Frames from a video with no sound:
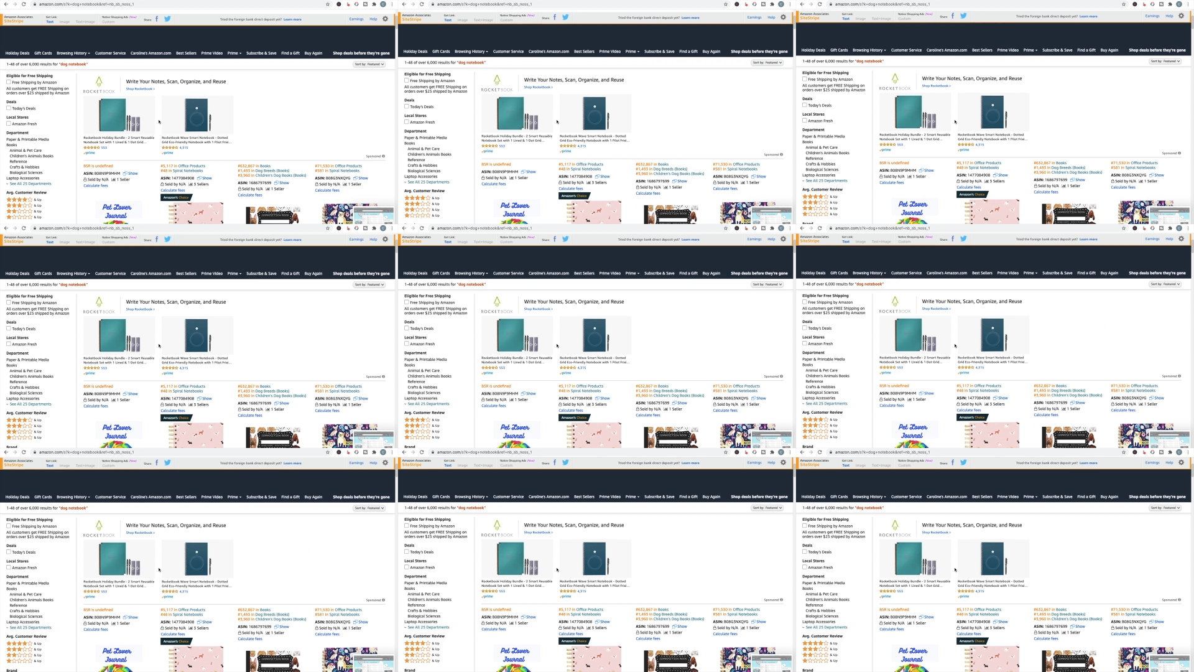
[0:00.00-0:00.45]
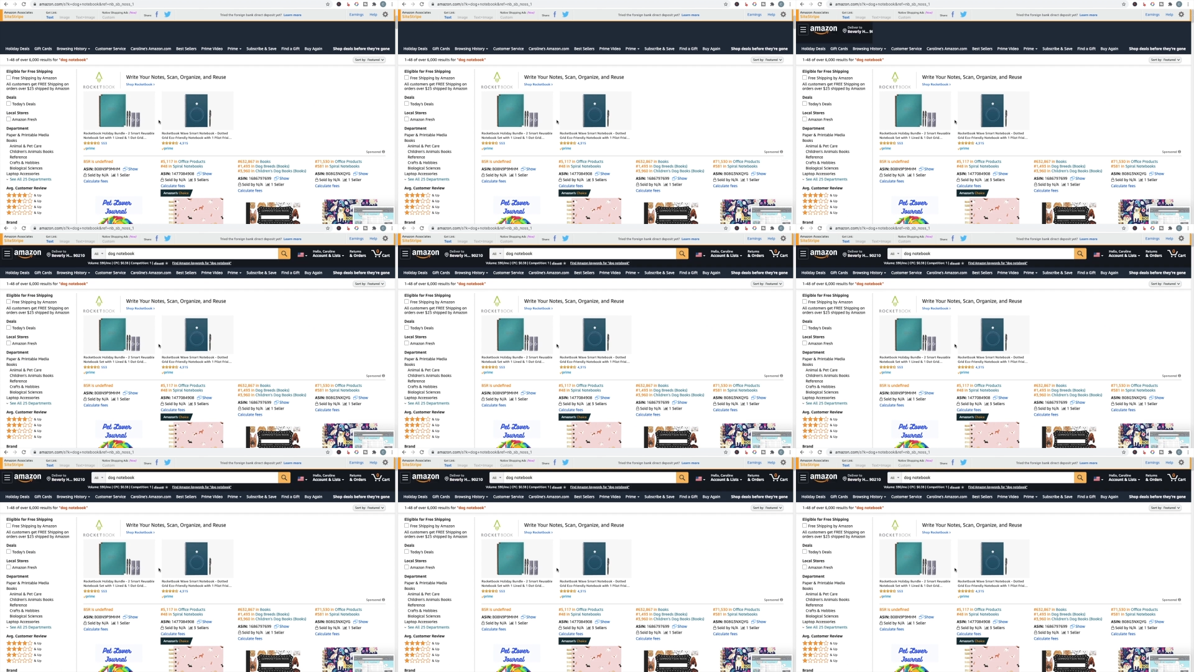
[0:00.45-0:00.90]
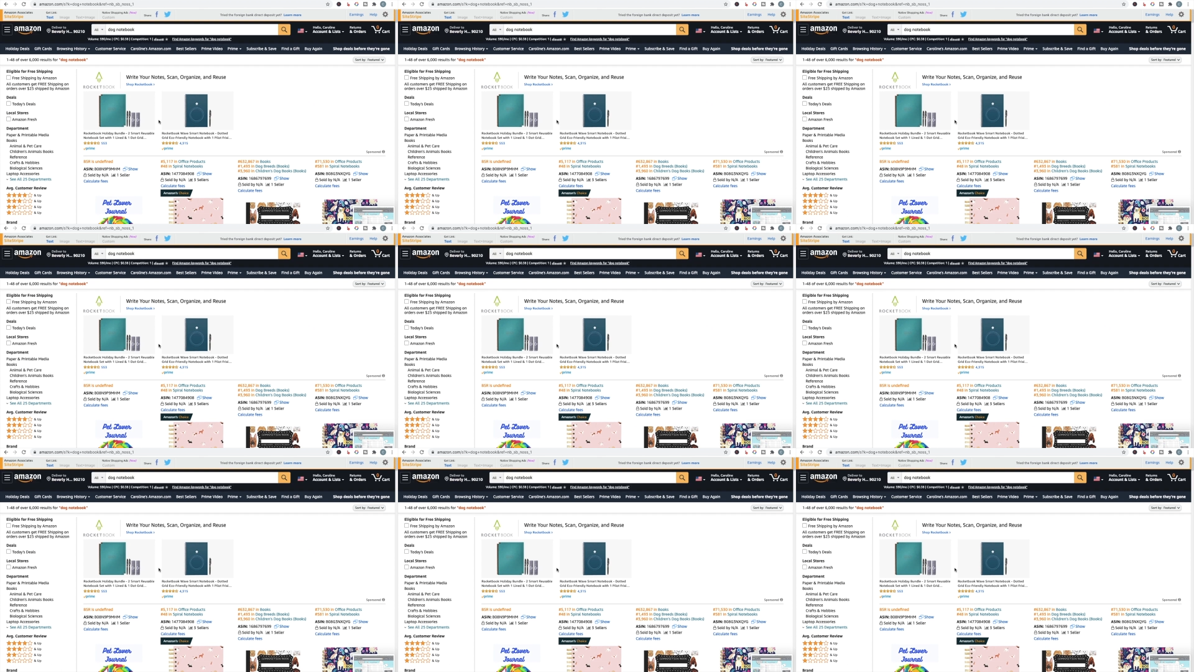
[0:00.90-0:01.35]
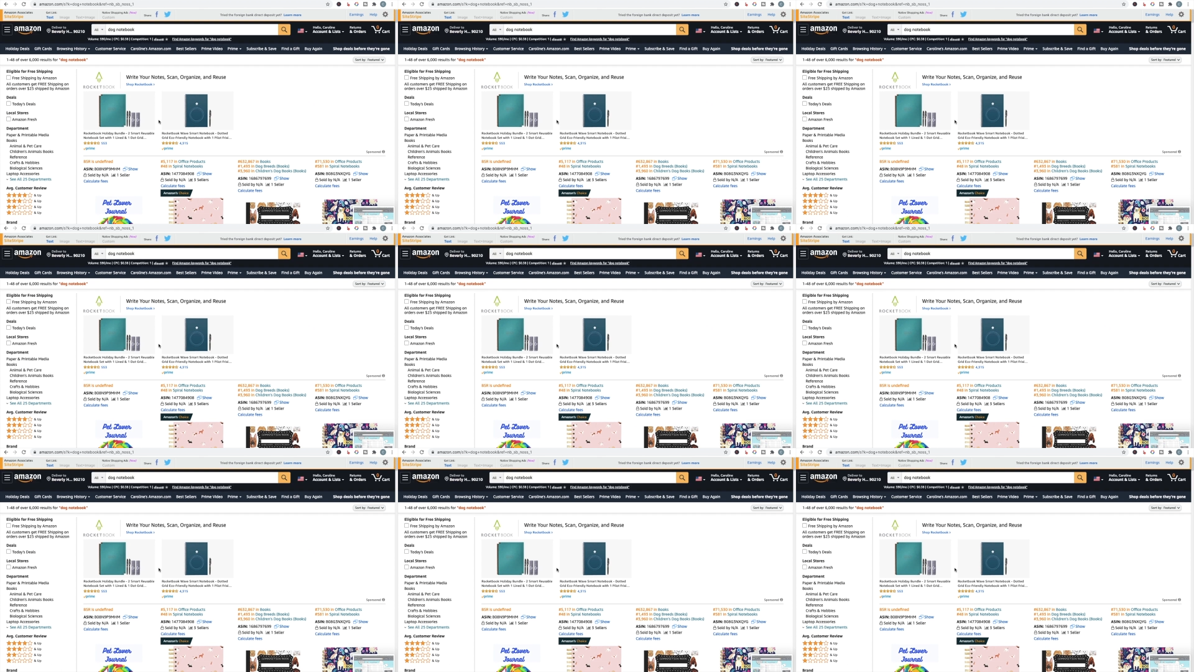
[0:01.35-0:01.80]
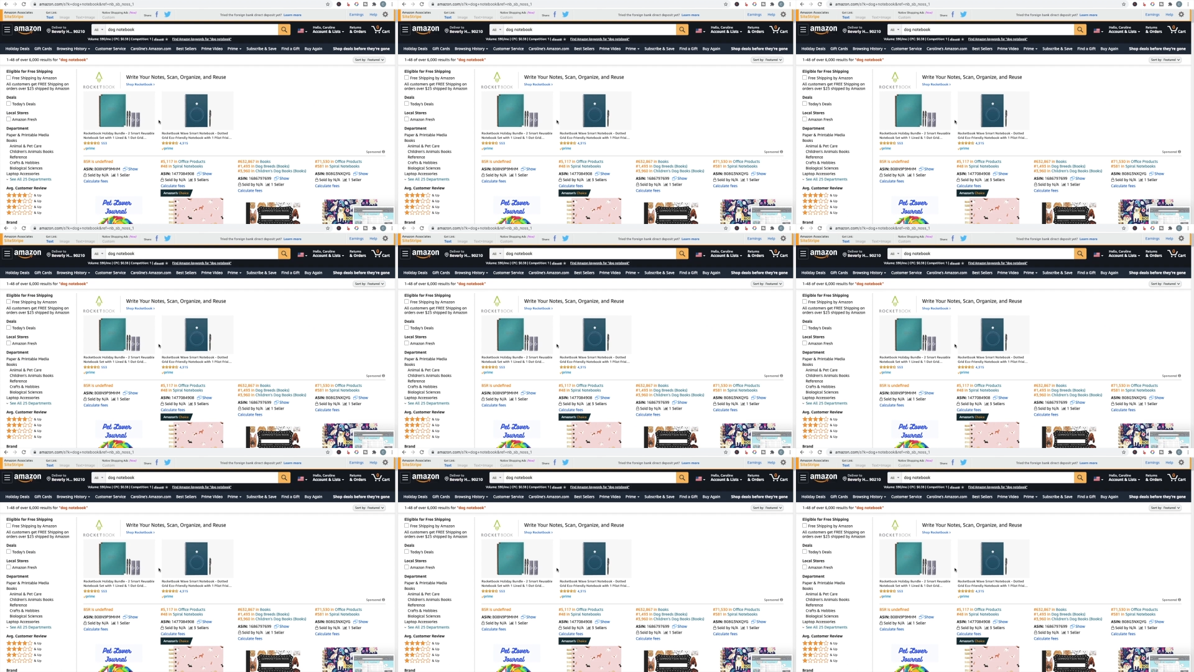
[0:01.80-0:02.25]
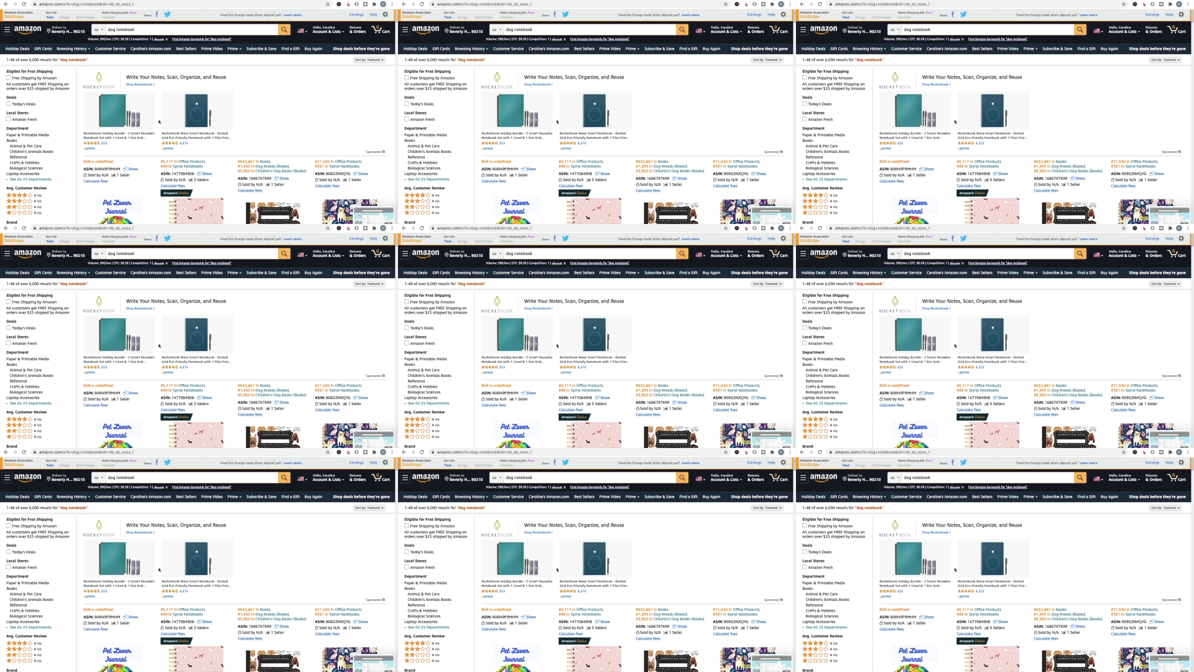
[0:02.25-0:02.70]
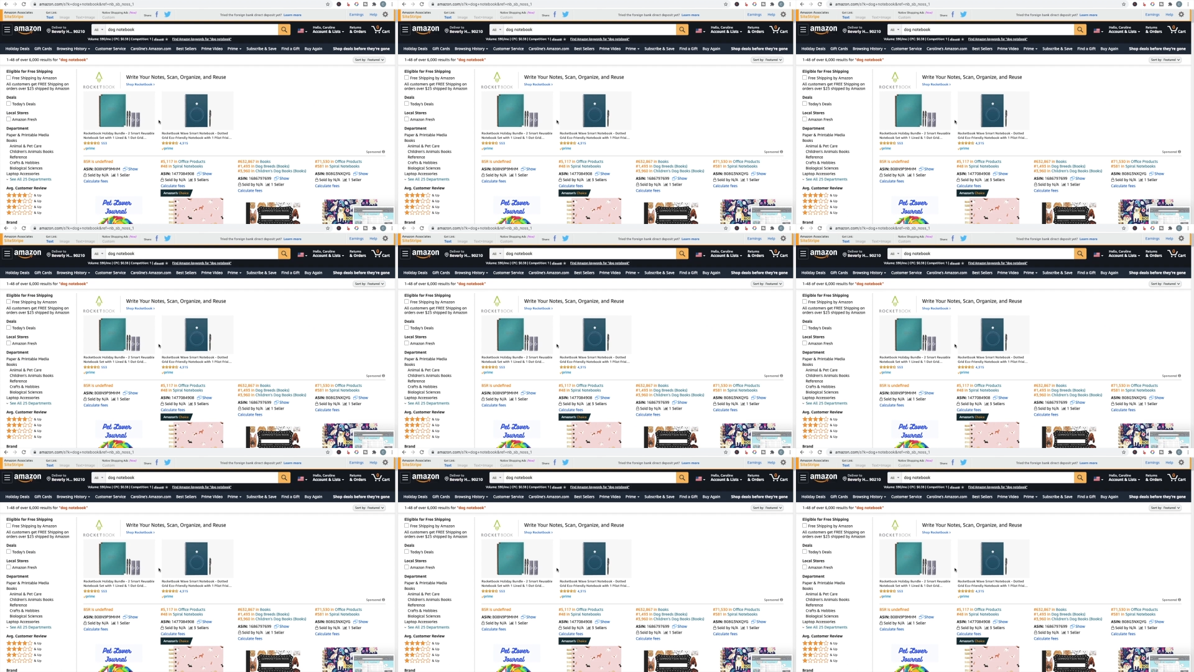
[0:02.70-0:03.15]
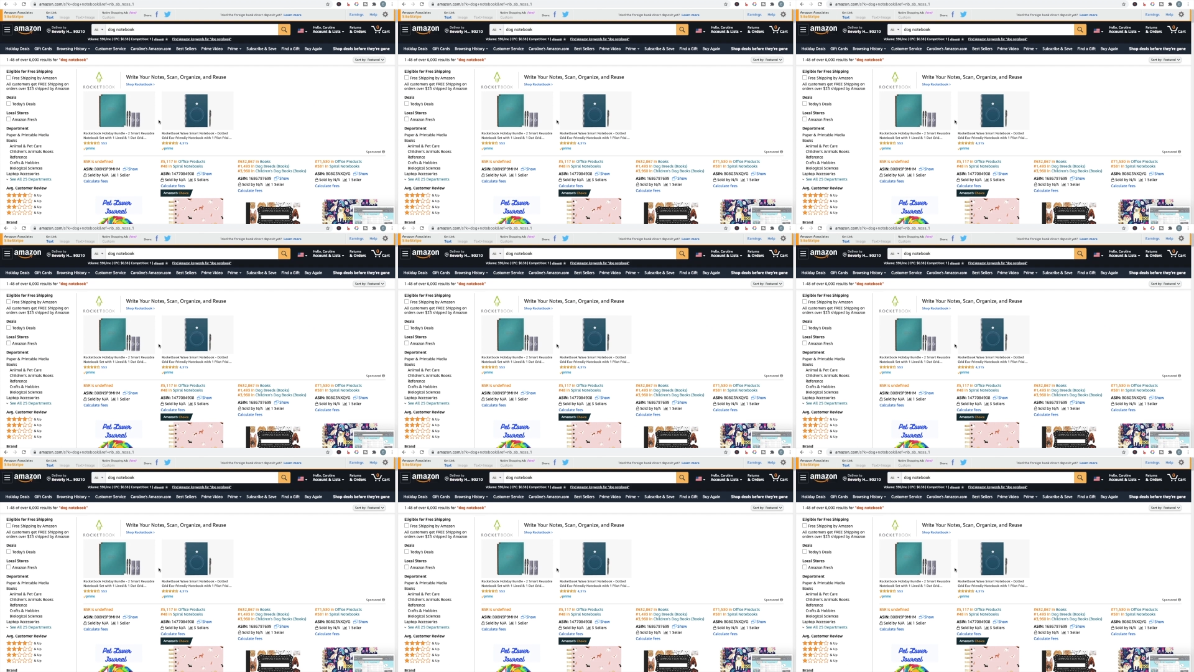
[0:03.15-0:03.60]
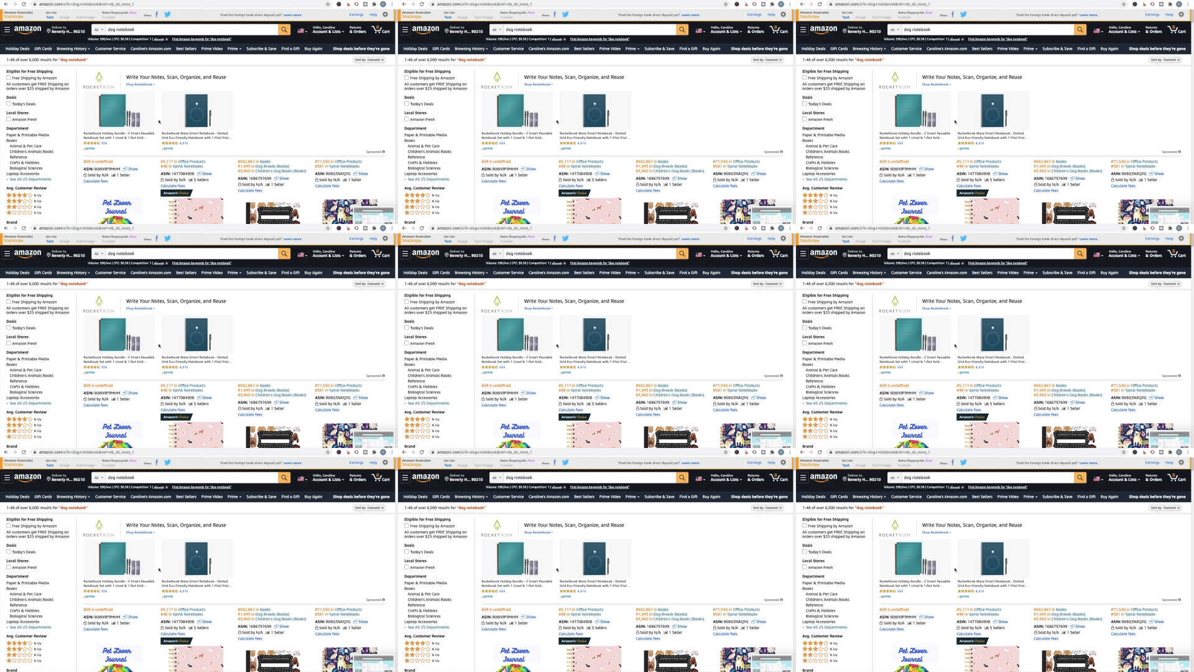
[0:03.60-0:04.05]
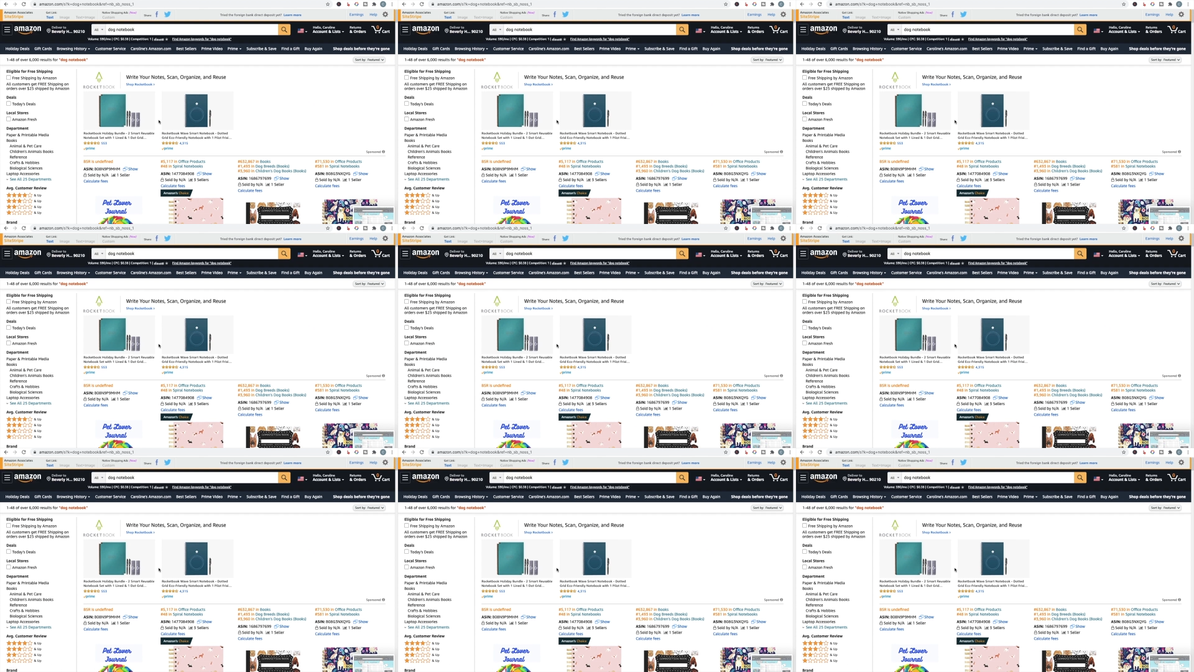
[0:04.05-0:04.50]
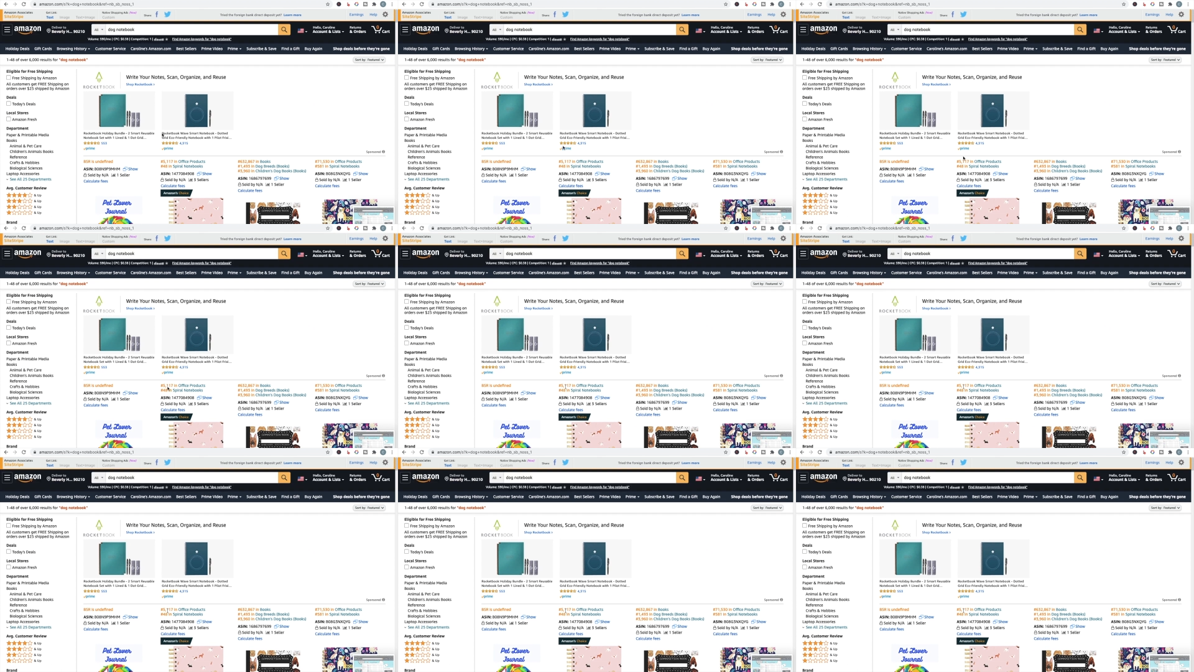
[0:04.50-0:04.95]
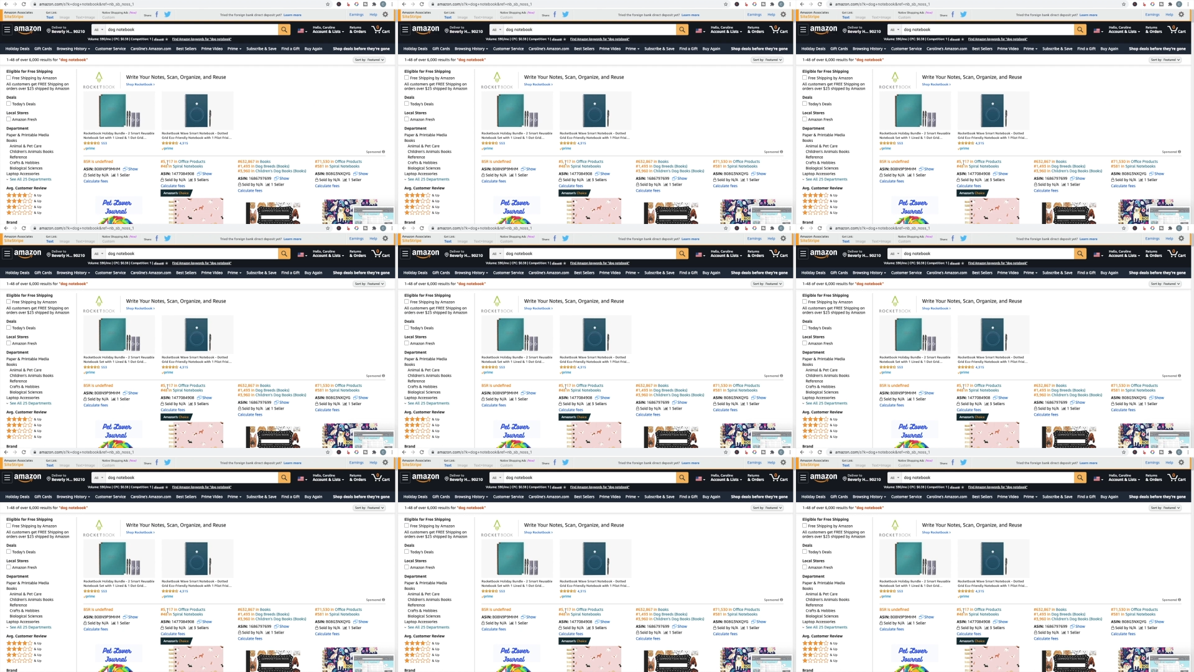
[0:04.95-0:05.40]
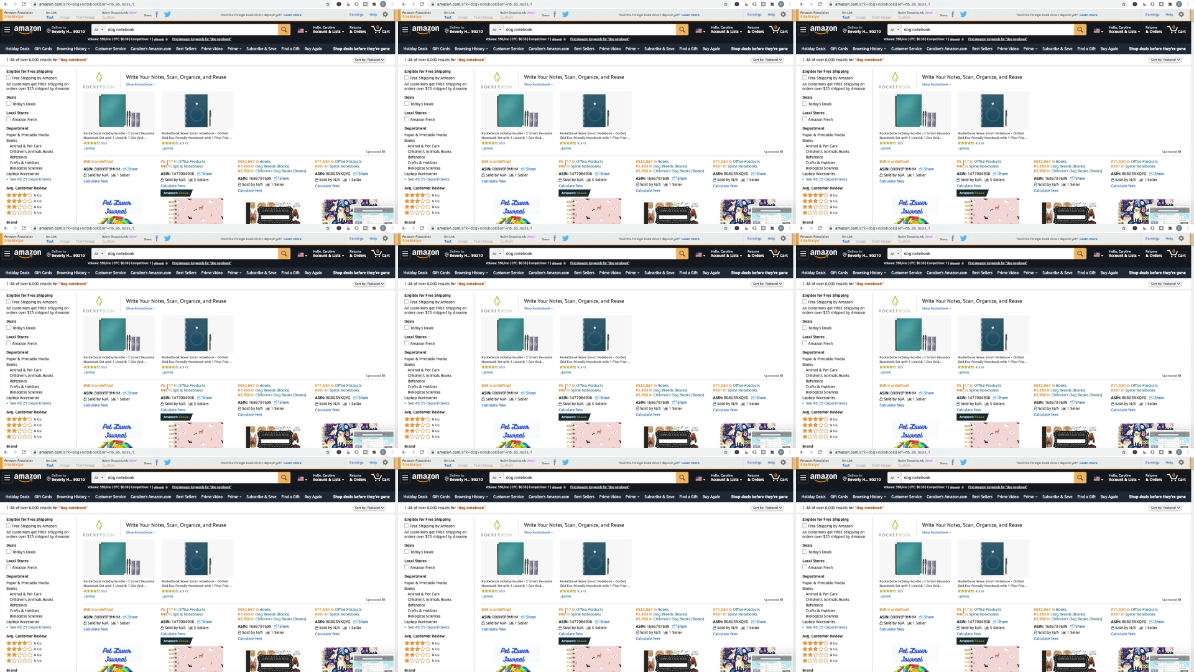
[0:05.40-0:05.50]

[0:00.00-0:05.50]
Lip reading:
[unreadable: no face in view]